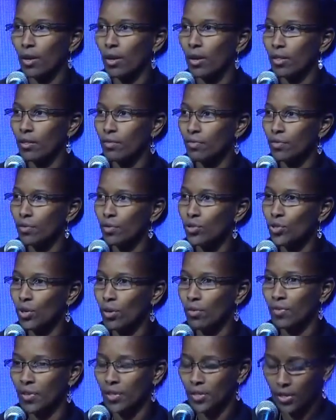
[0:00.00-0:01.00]
The future
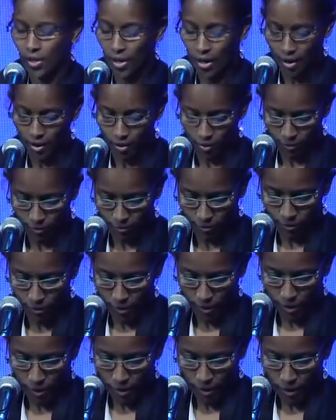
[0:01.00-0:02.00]
of Israel
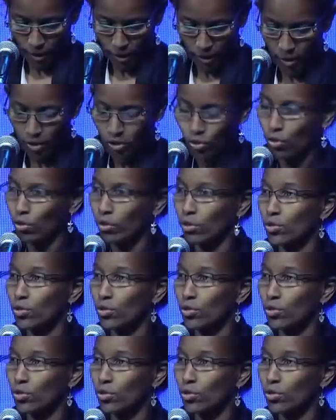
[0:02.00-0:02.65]
is not